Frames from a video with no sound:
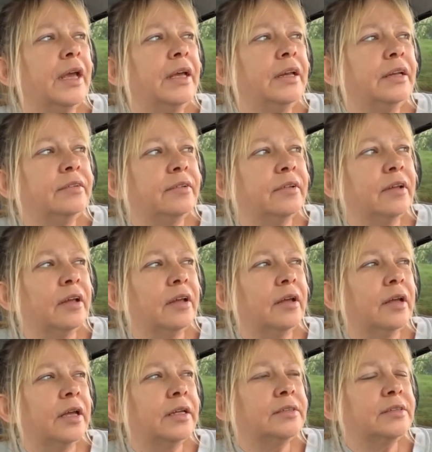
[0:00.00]
It's
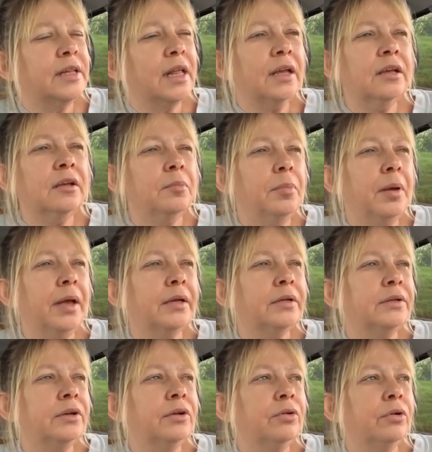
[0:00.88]
uh, it's like a
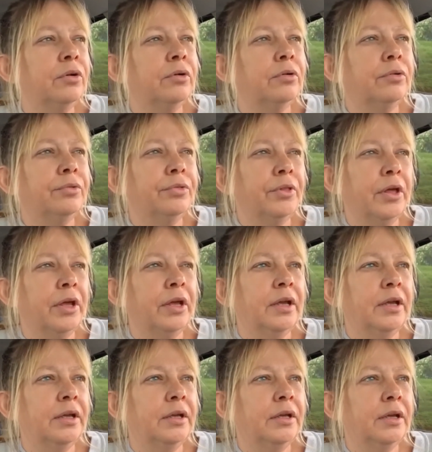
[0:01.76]
bacterial
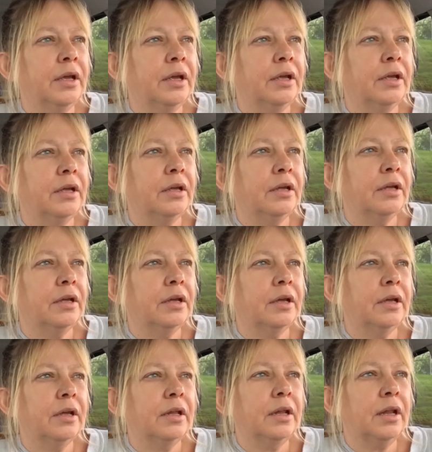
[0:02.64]
thing,
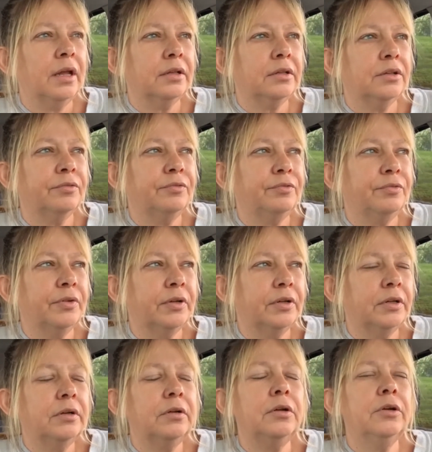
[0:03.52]
like the
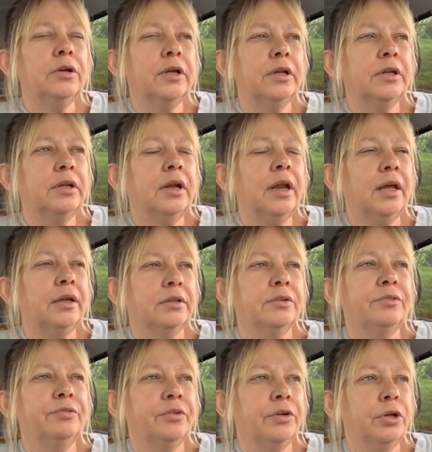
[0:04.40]
look at
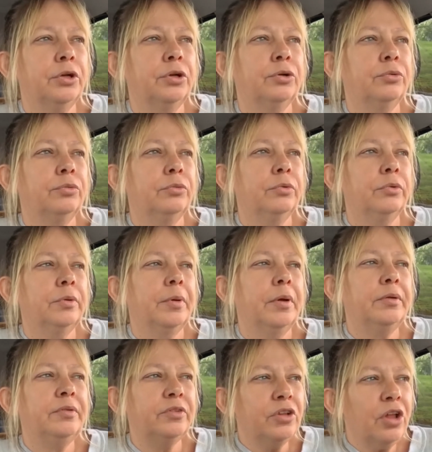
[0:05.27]
like the flu.
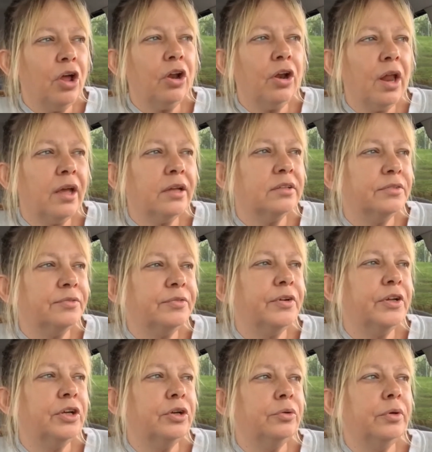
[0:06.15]
It's not like the
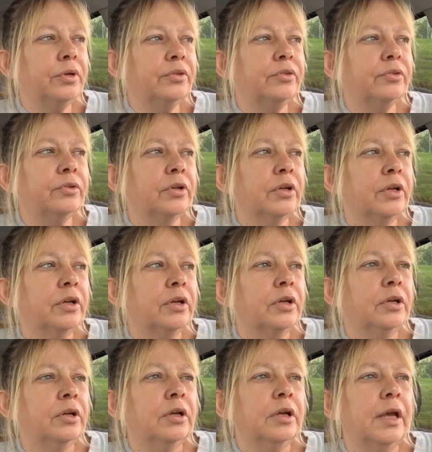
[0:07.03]
flu. It's
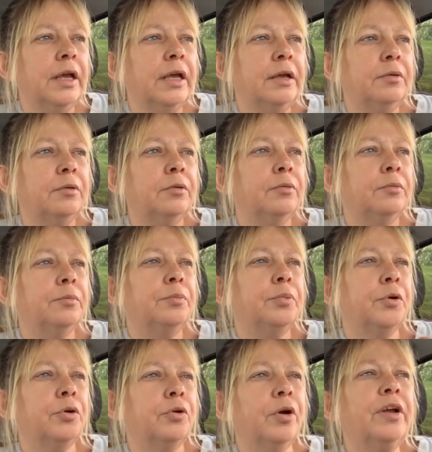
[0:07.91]
it
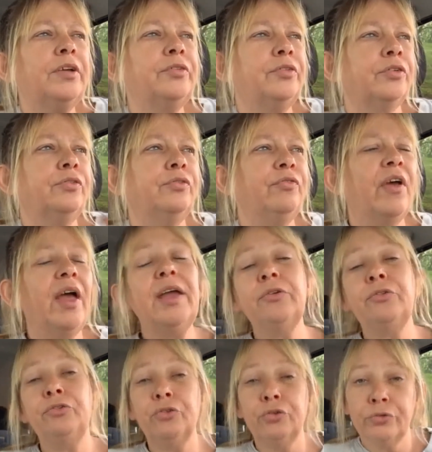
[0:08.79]
progresses
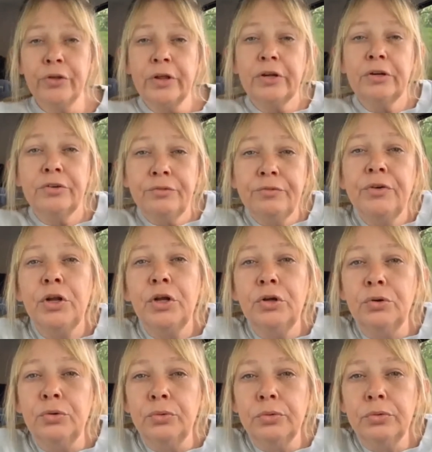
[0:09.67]
faster than the
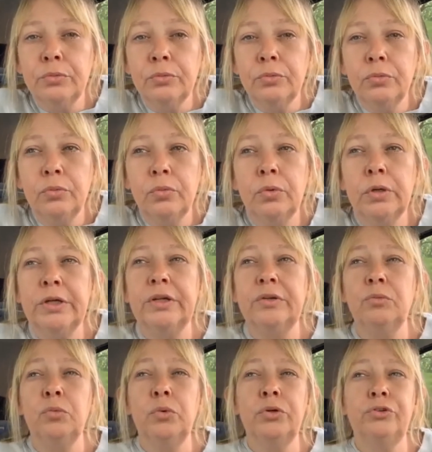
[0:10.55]
flu,
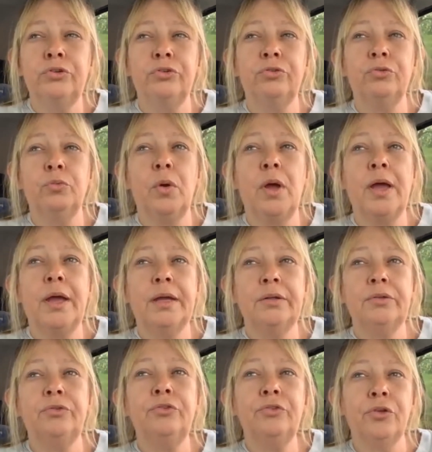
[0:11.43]
which is why
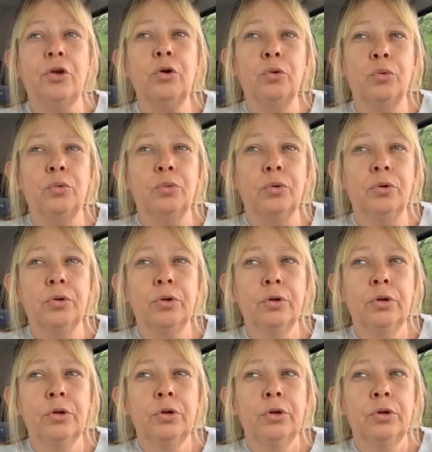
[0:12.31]
it's so
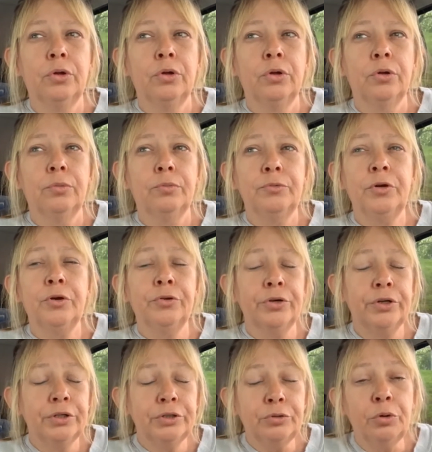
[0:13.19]

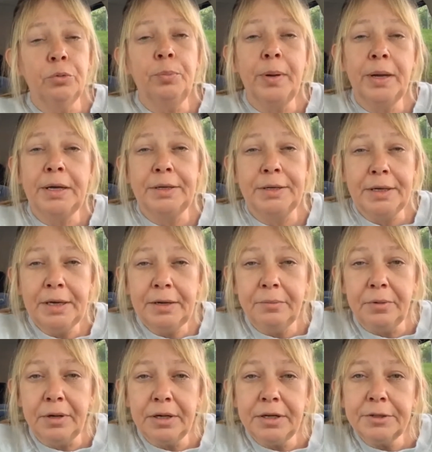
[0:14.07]
turned into a
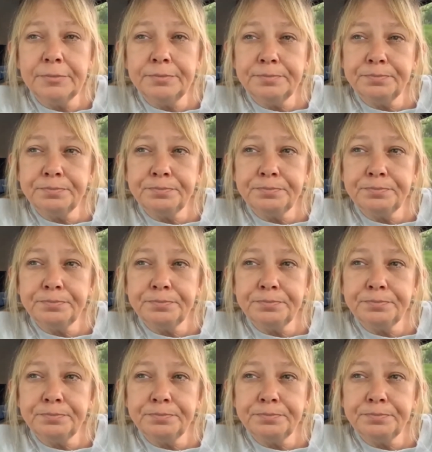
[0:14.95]
pandemic.